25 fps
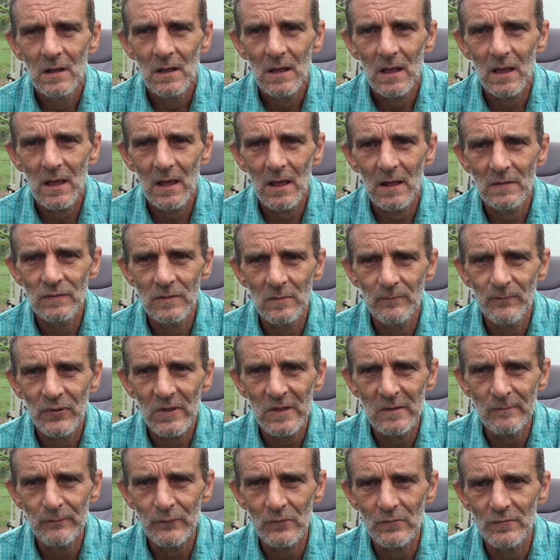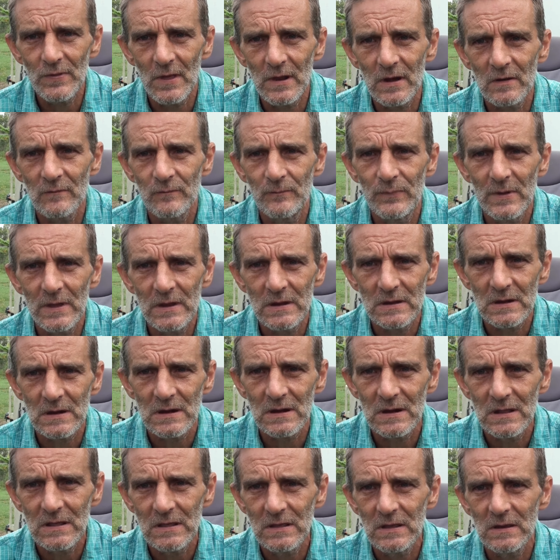And the people that have
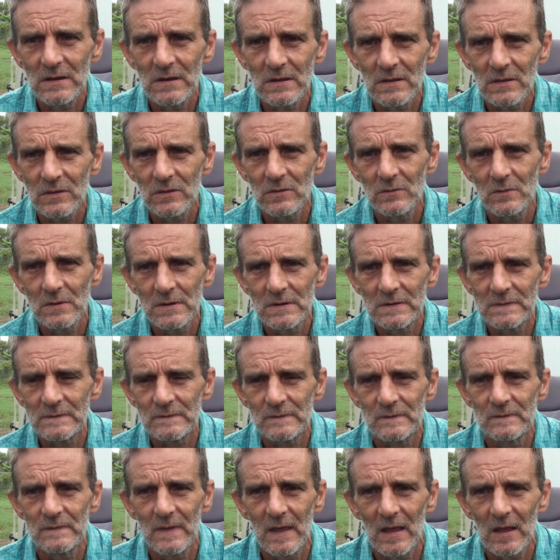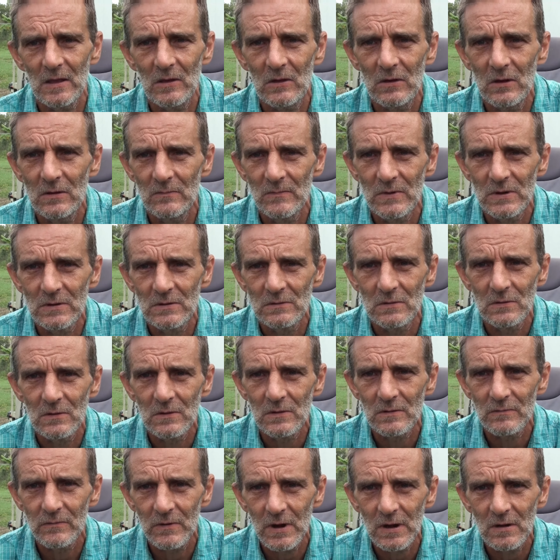been leading you into that common
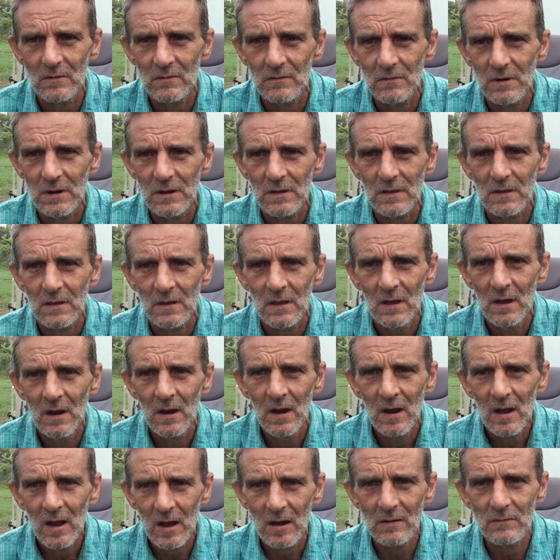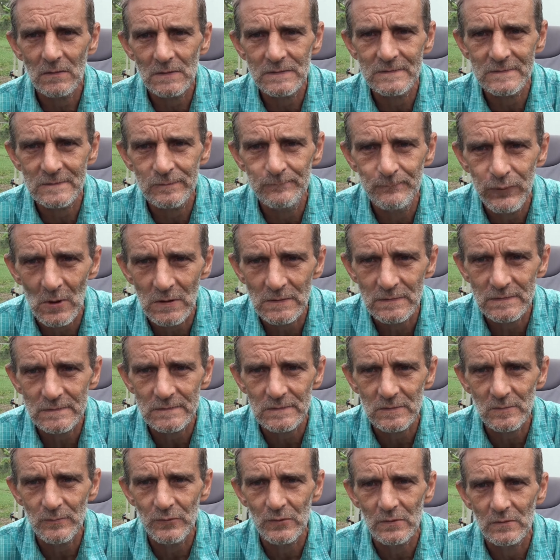law rhetoric are
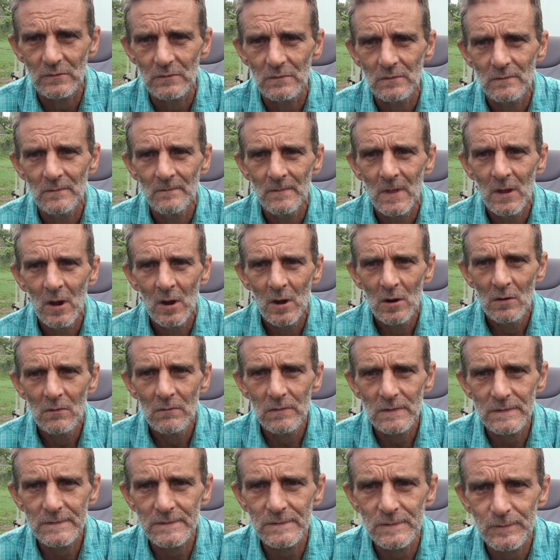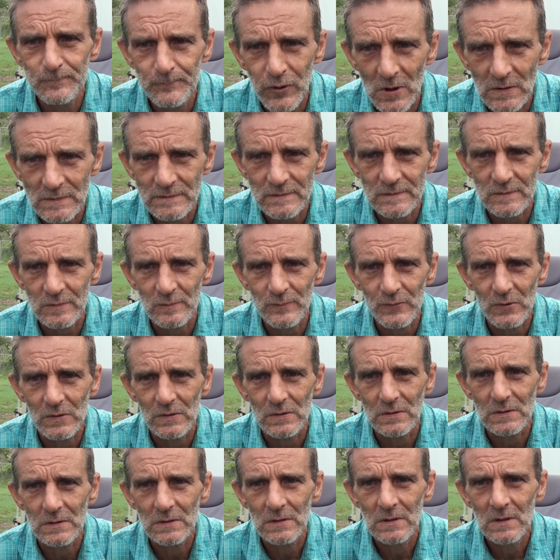responsible,
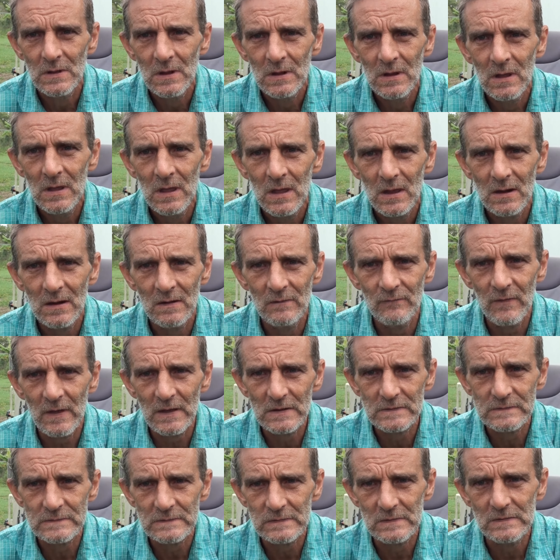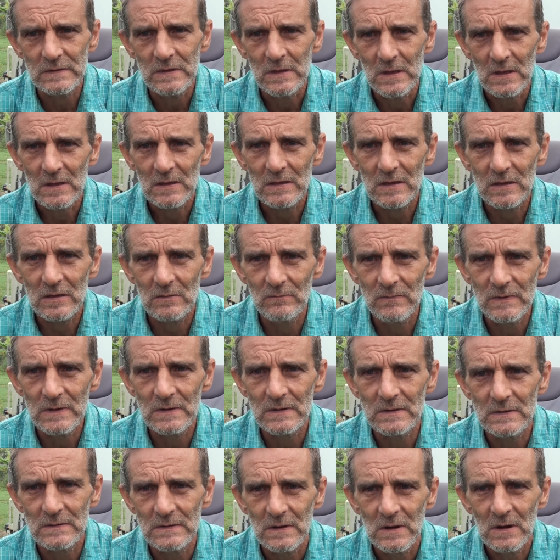and have actually
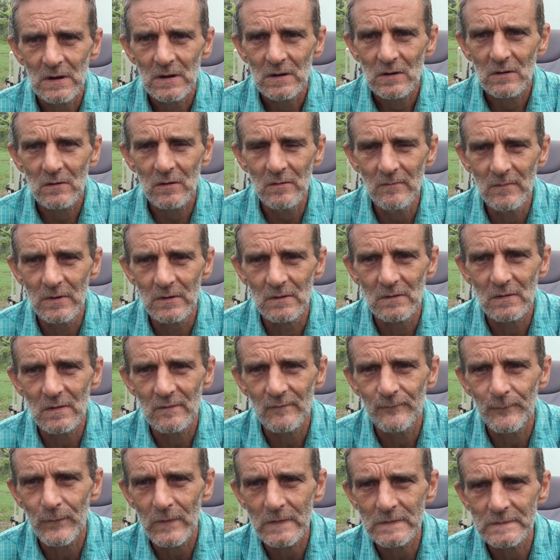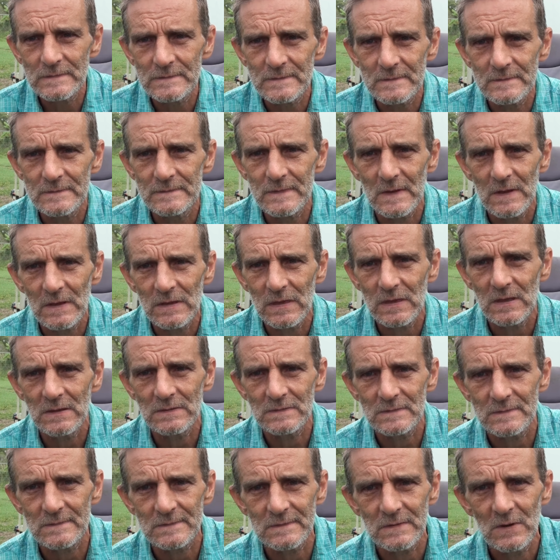committed criminal offenses
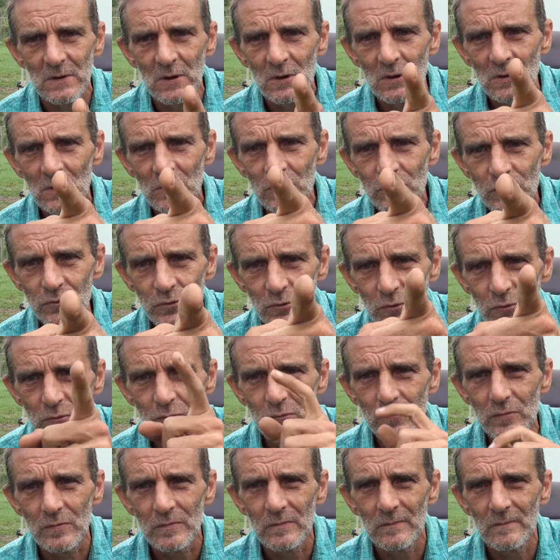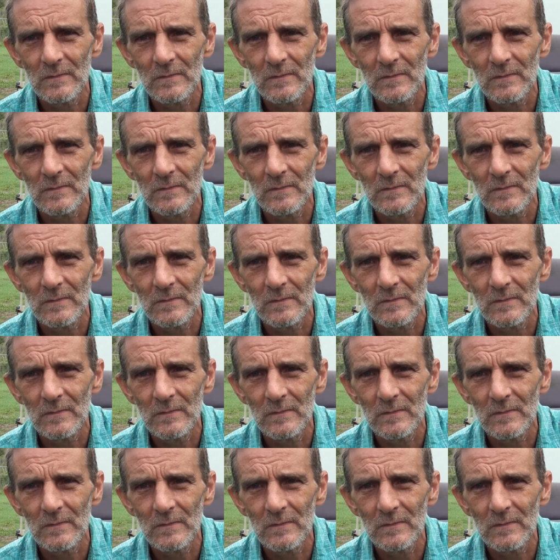against you.